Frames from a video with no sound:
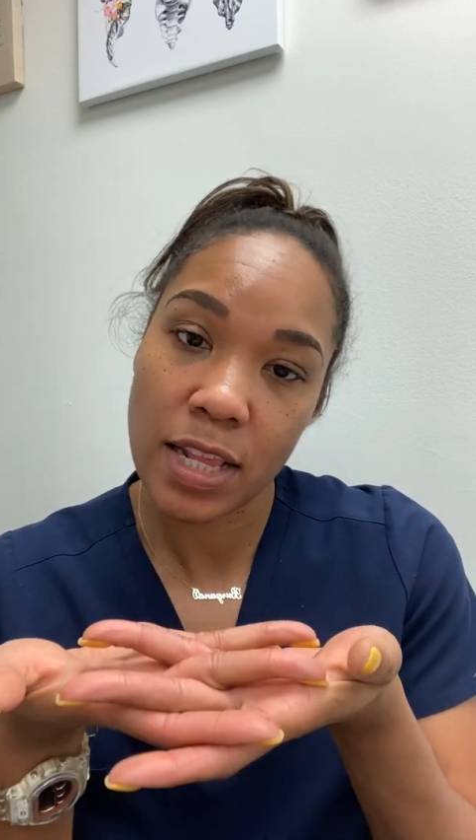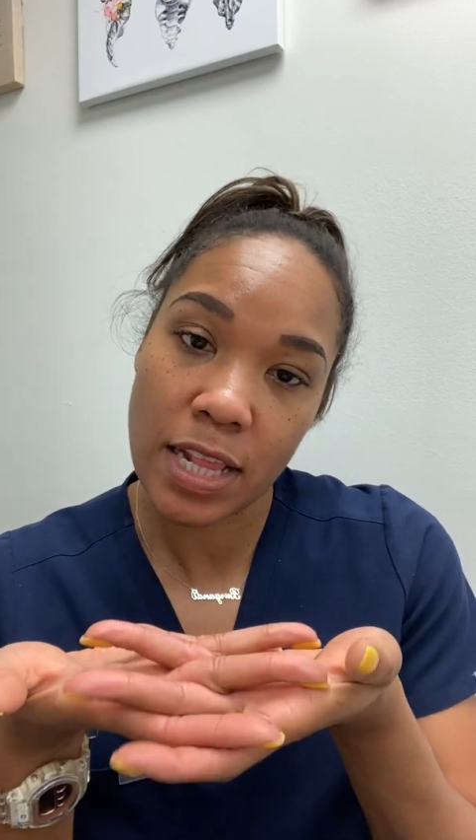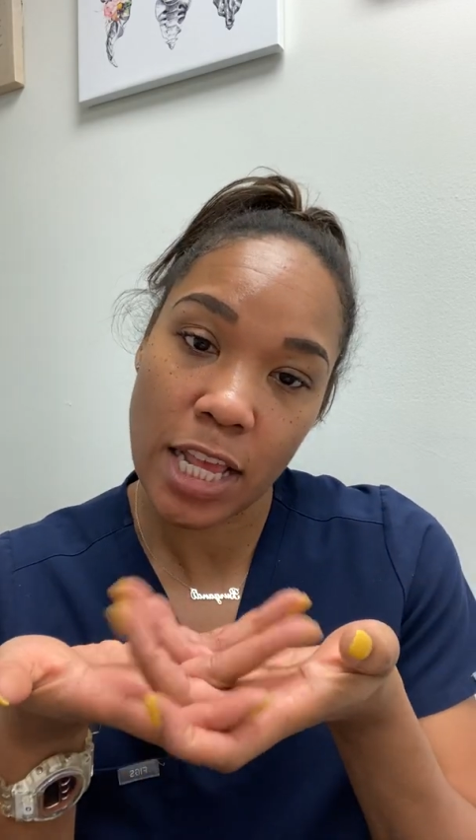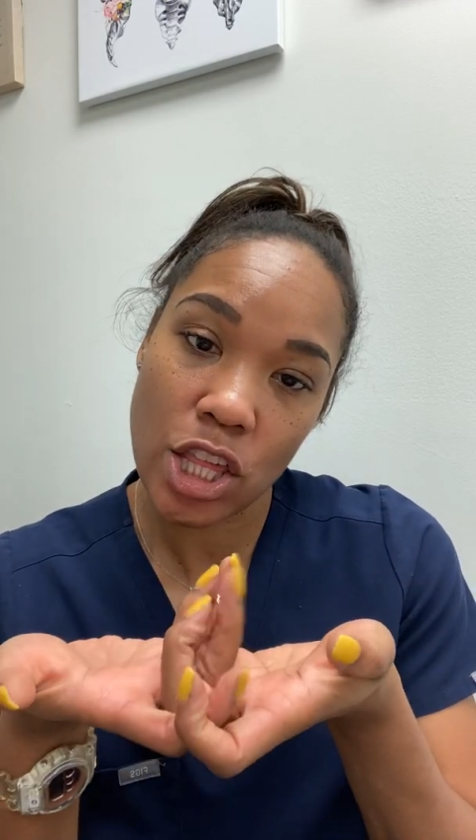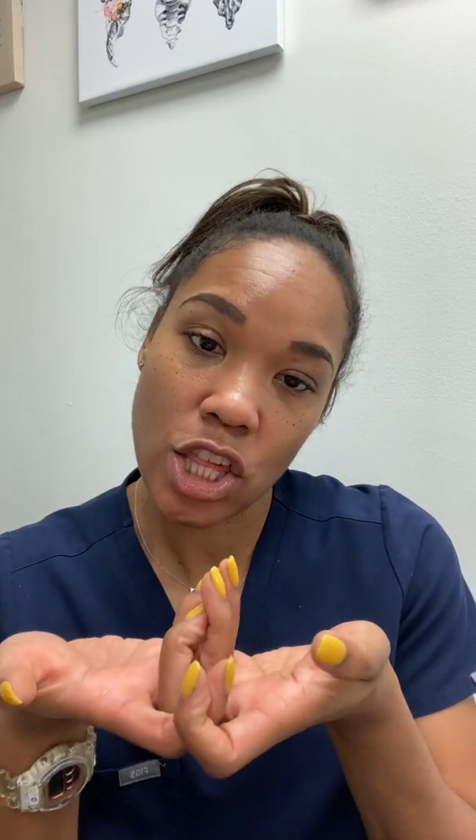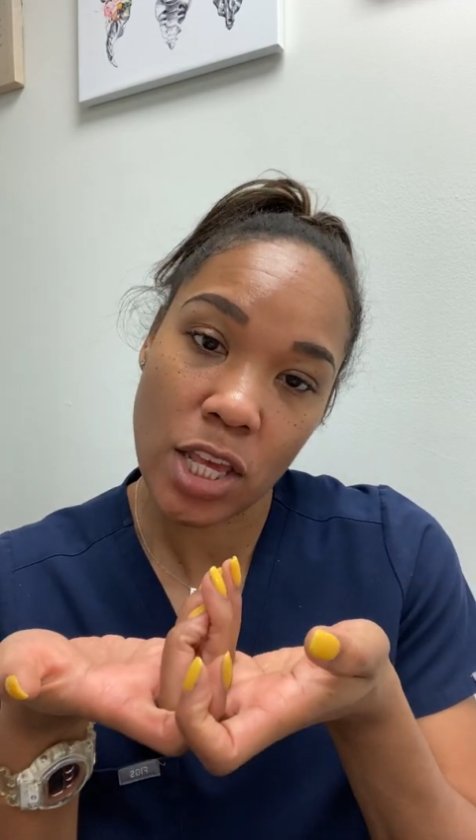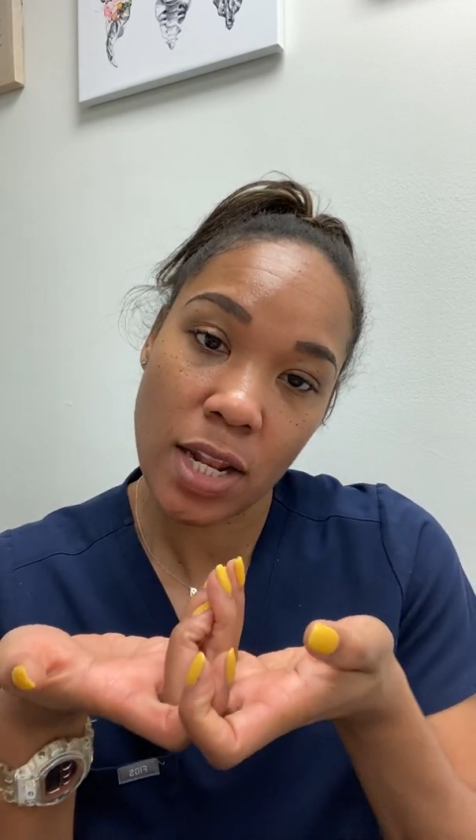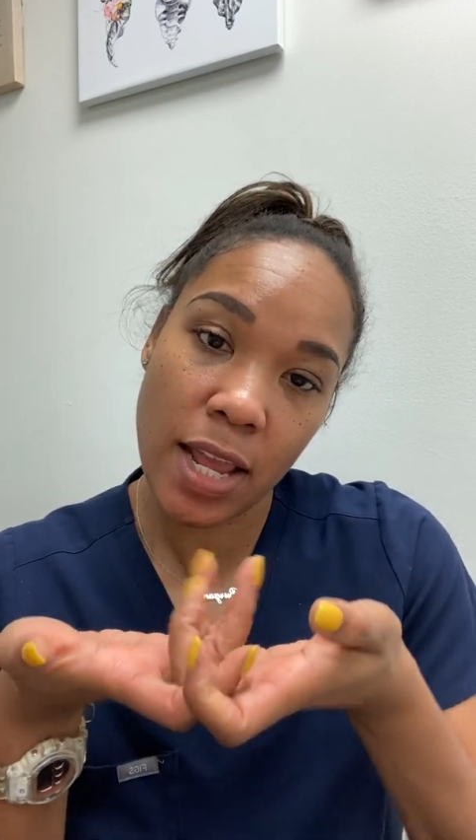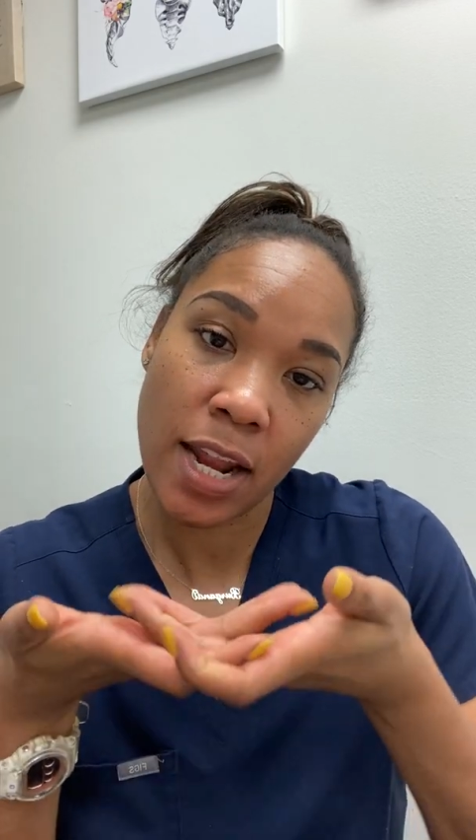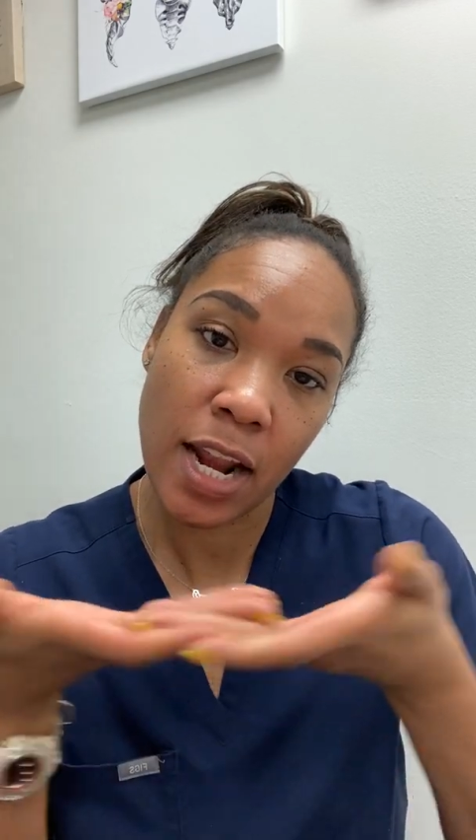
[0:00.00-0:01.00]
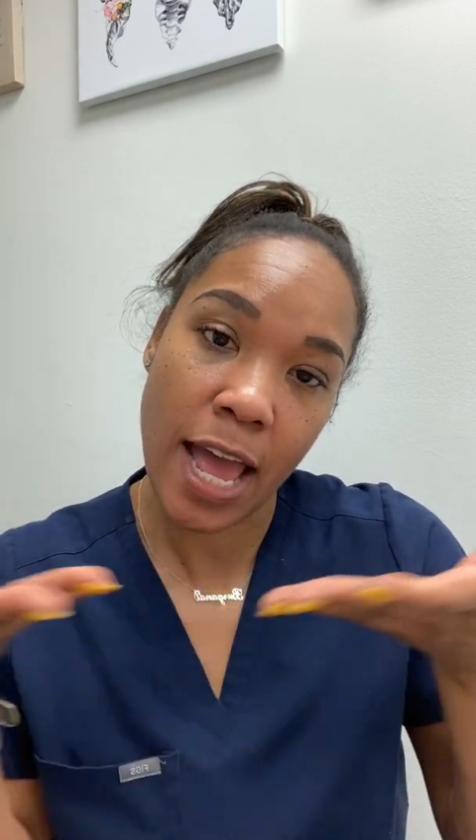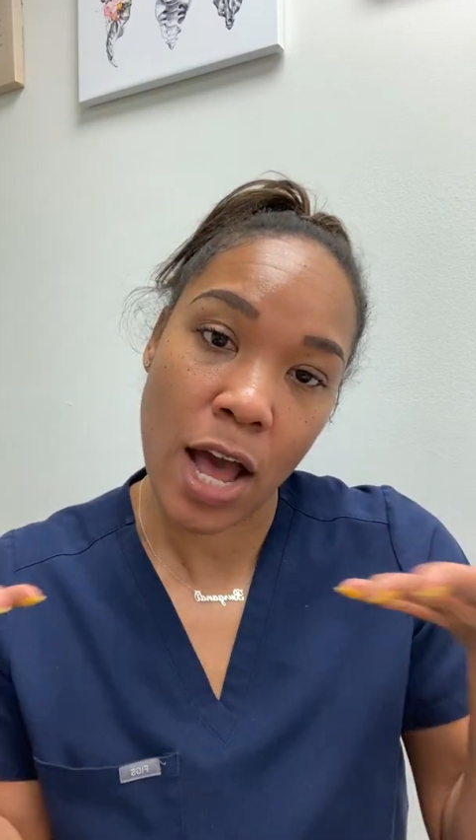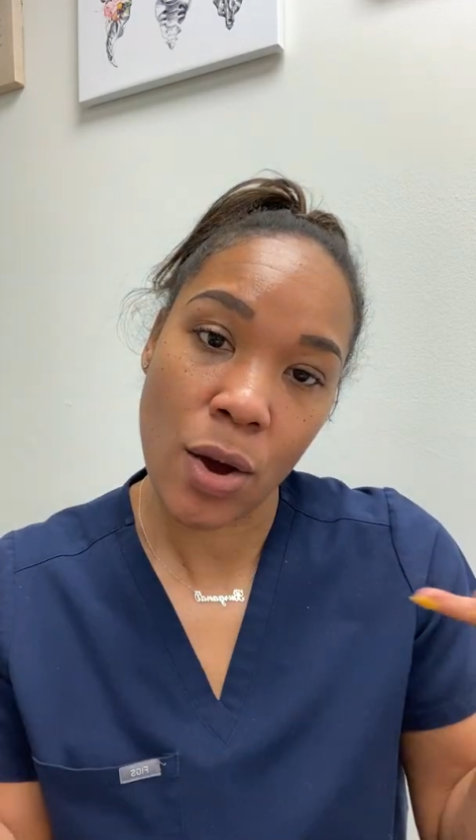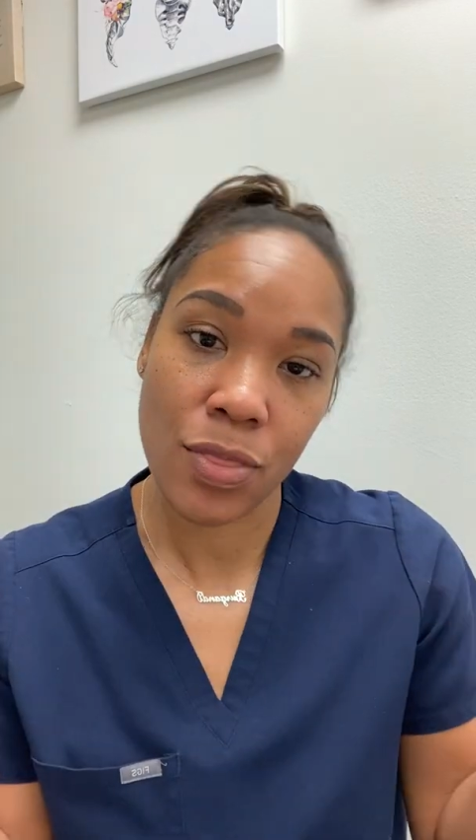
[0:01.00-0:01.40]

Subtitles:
the tension and allow